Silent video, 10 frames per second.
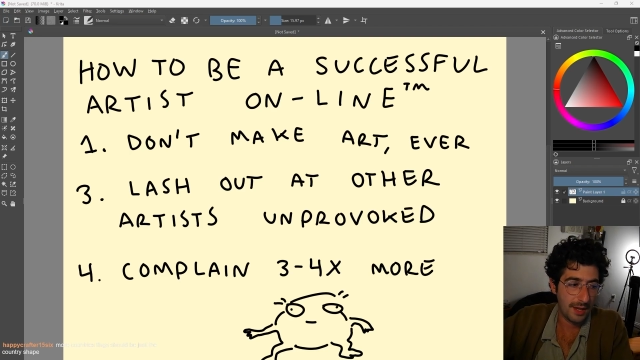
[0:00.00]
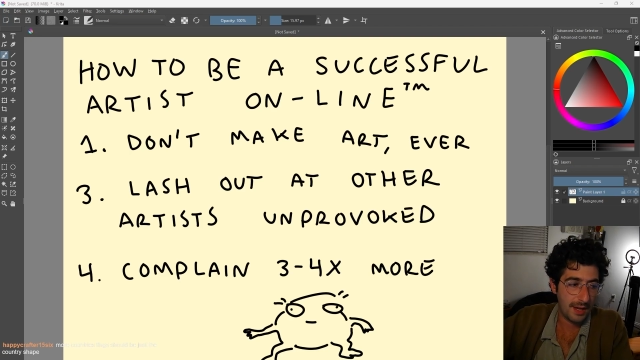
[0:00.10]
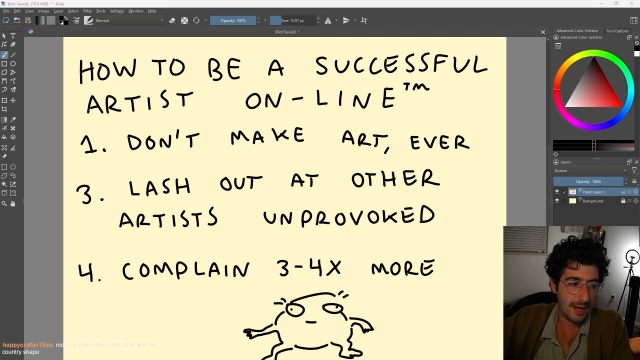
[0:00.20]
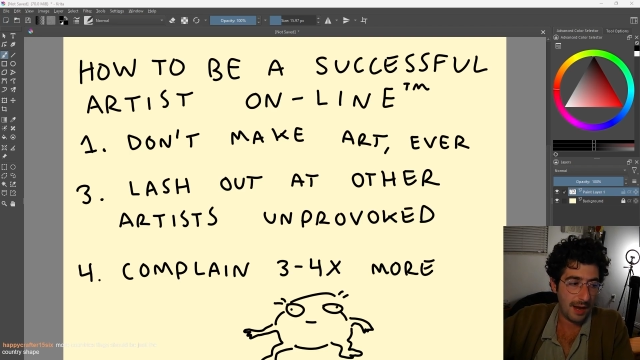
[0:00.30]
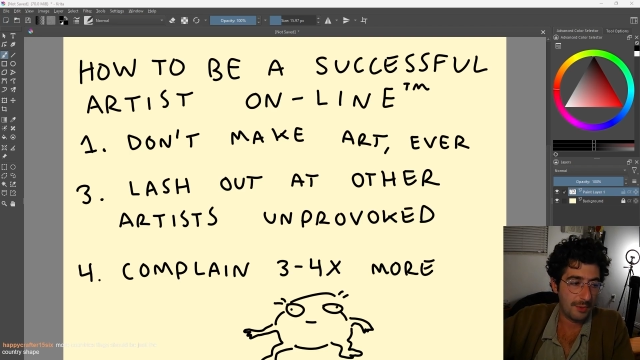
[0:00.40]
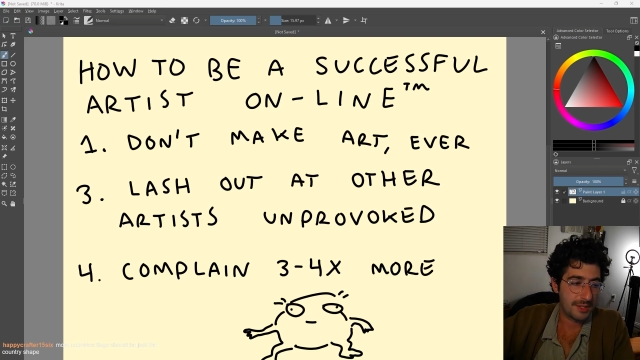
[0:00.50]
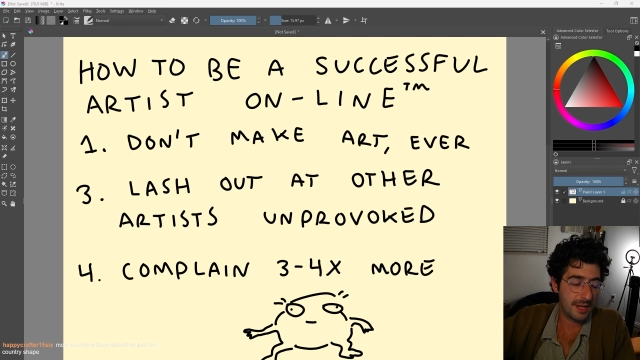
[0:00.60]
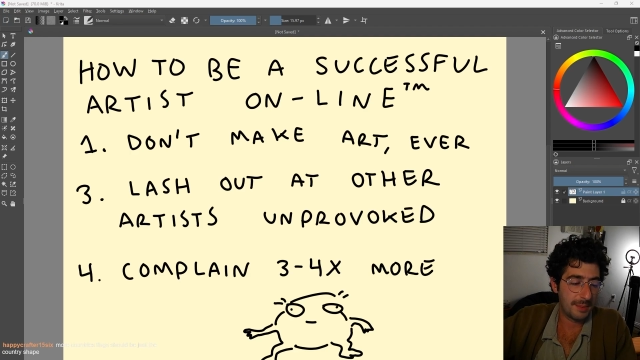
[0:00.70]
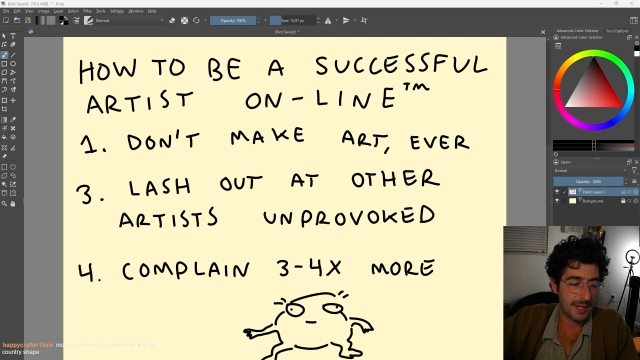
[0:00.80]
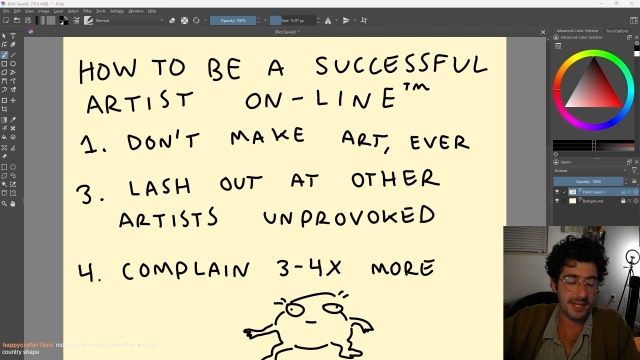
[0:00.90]
I was
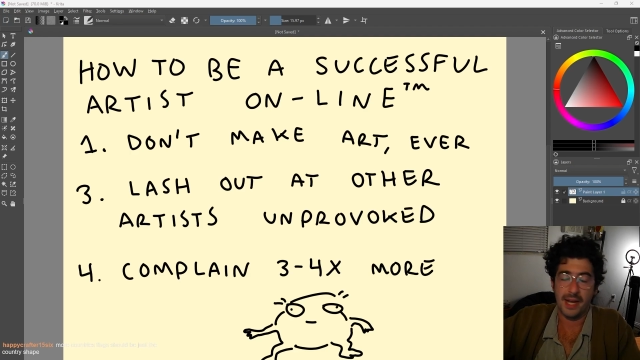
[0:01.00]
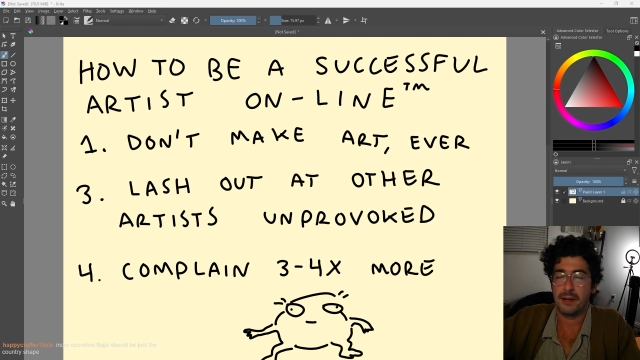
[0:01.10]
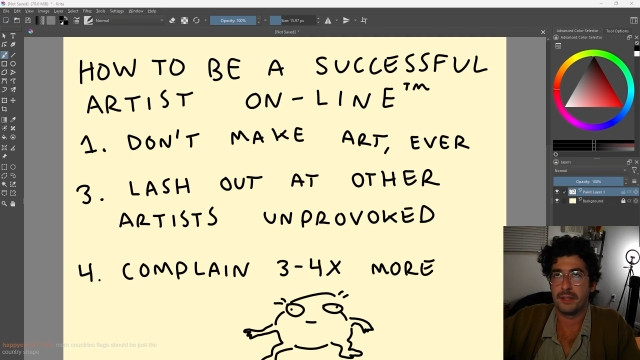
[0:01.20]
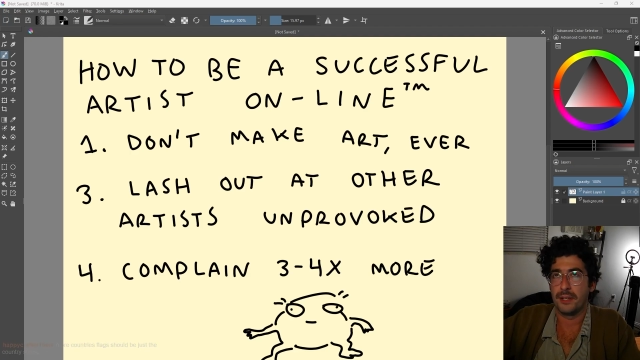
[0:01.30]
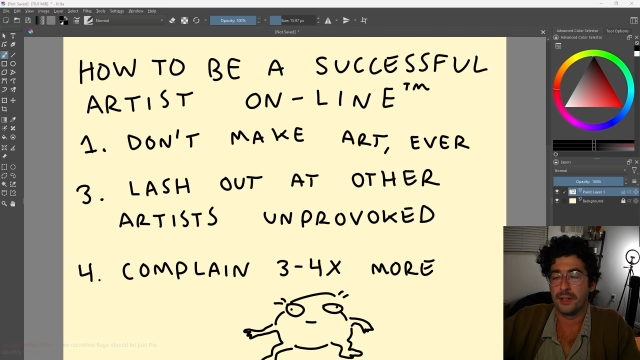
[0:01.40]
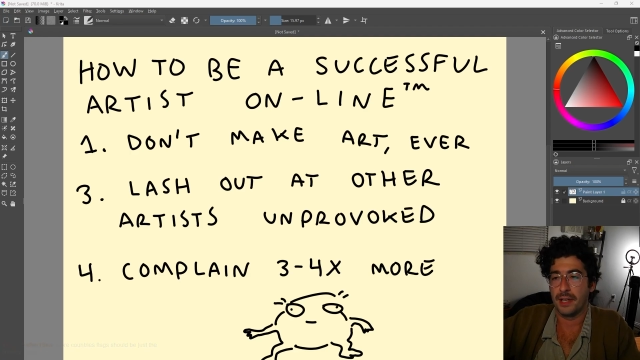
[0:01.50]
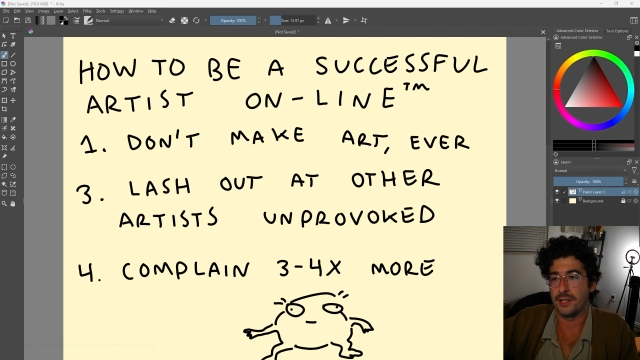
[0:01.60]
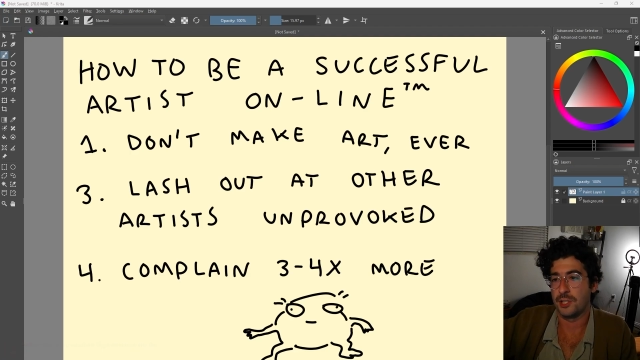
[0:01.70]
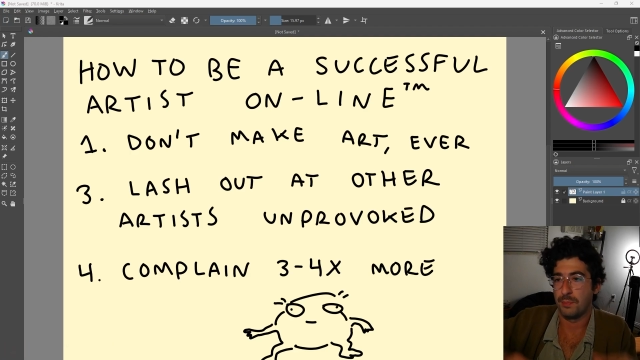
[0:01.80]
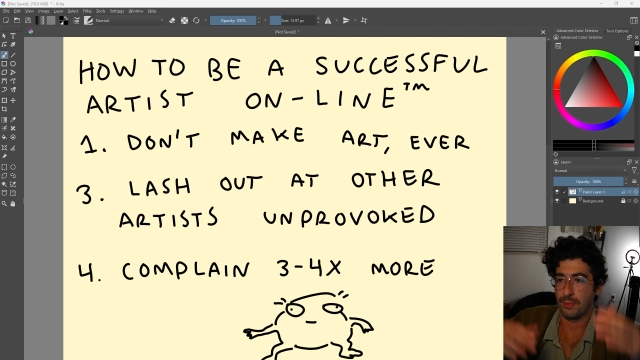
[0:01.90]
able to download a
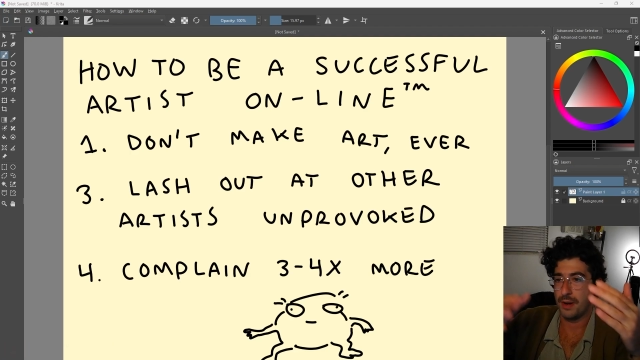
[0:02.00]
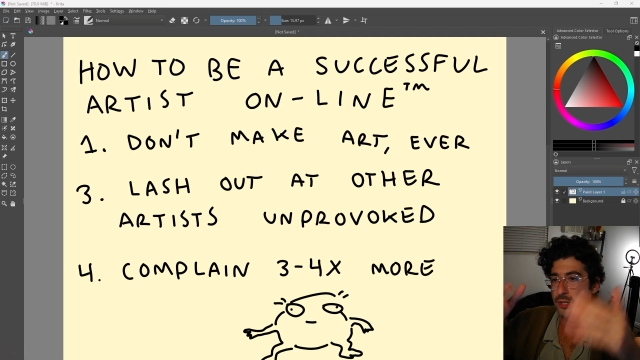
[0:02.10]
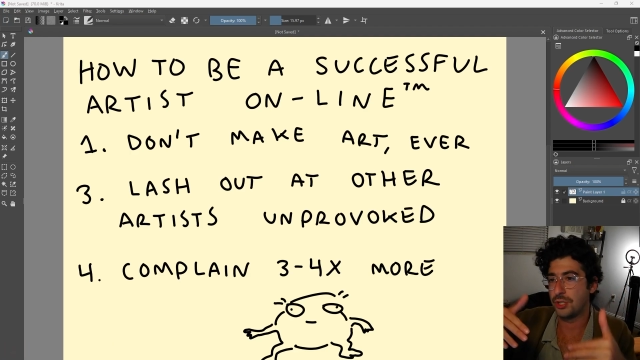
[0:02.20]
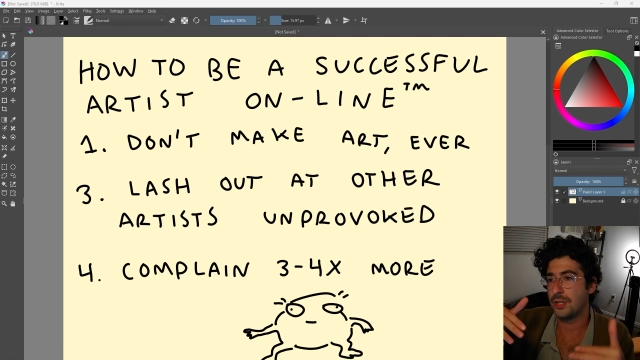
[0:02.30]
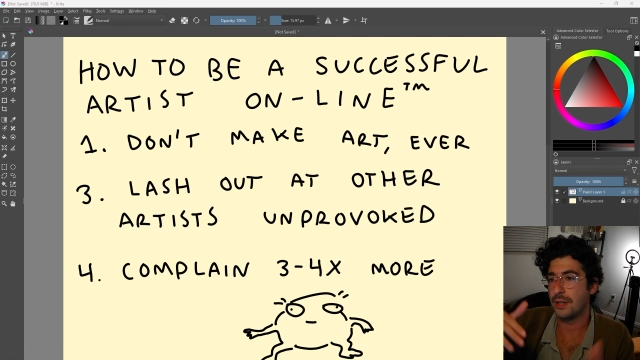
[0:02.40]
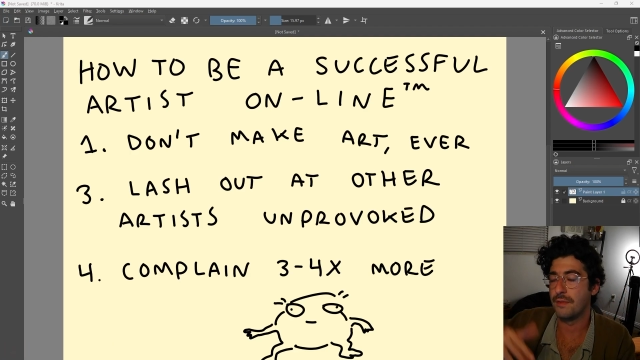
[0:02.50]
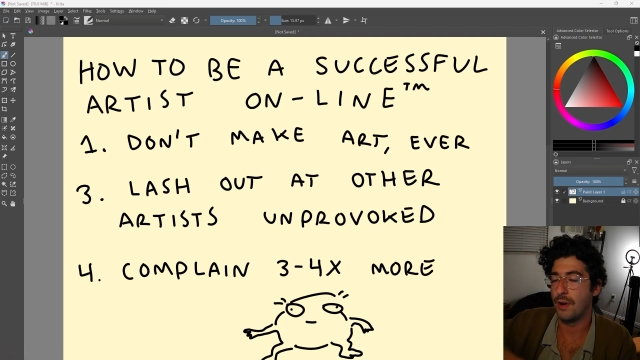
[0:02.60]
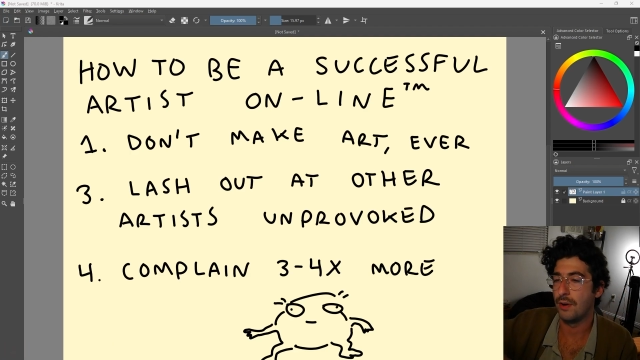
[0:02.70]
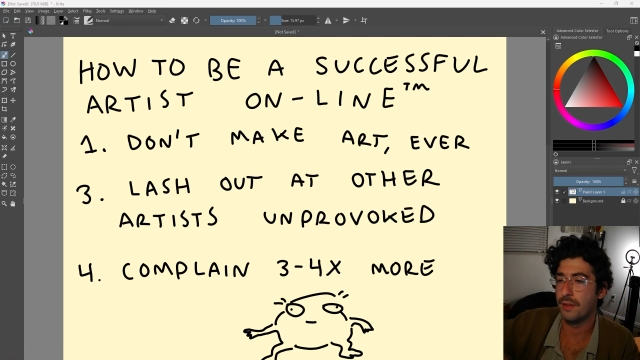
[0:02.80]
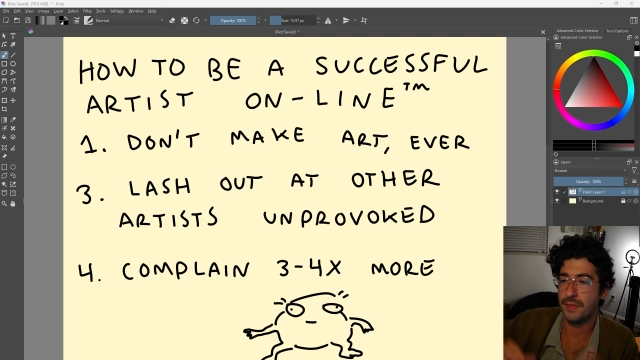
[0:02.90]
spreadsheet of
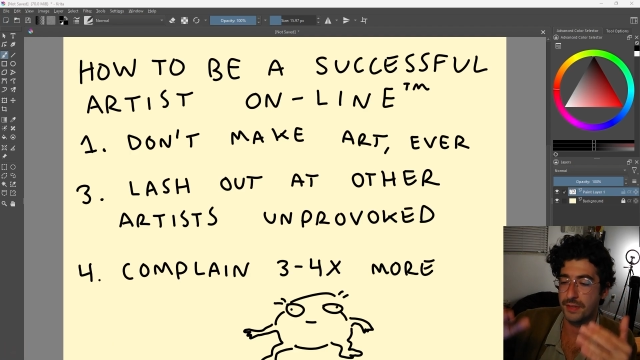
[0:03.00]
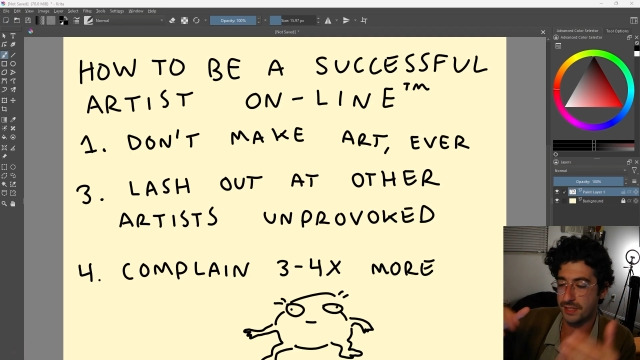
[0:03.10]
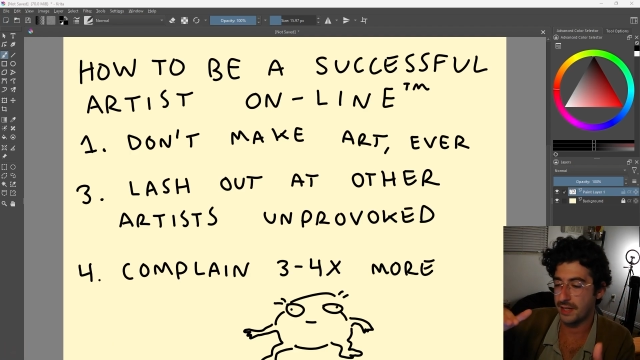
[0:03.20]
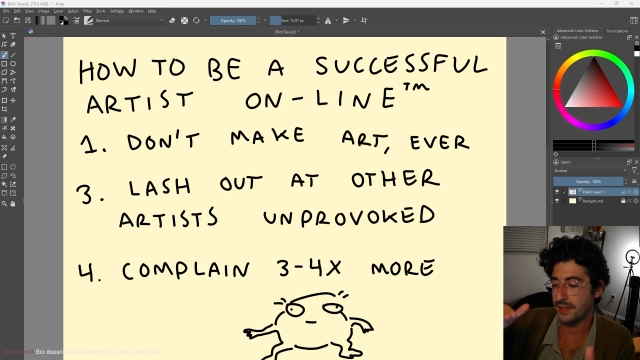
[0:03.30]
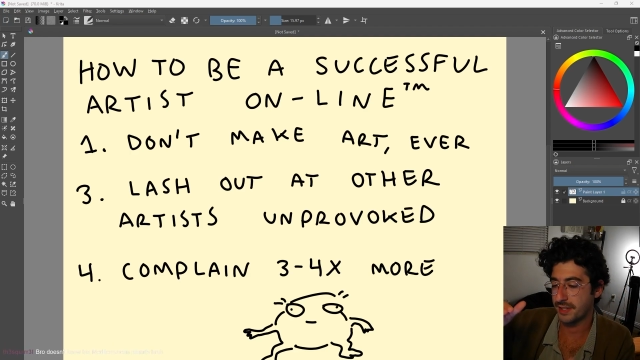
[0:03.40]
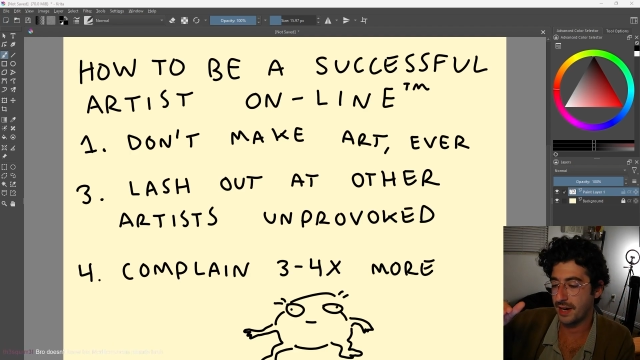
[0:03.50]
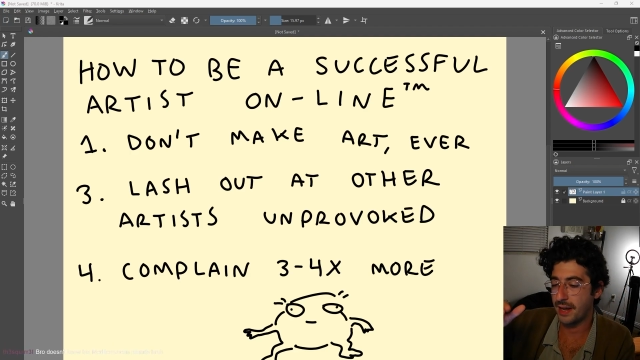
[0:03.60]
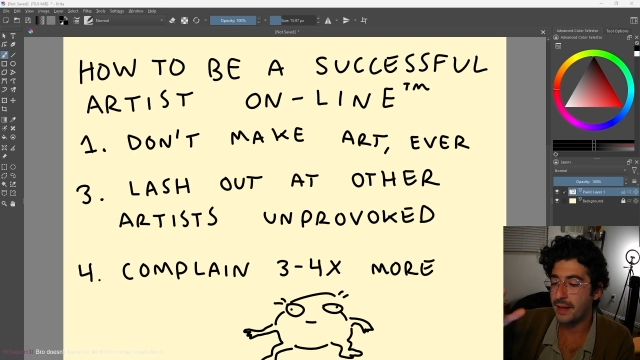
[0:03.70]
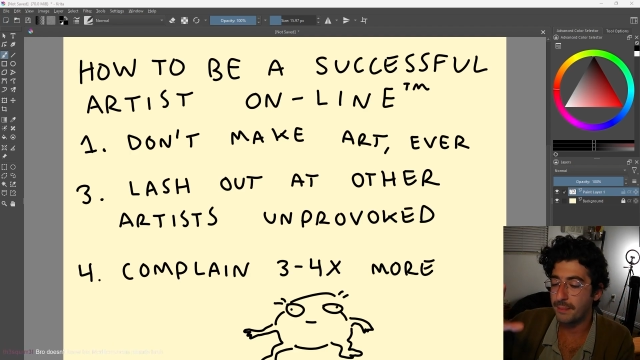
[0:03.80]
all of the sales that I had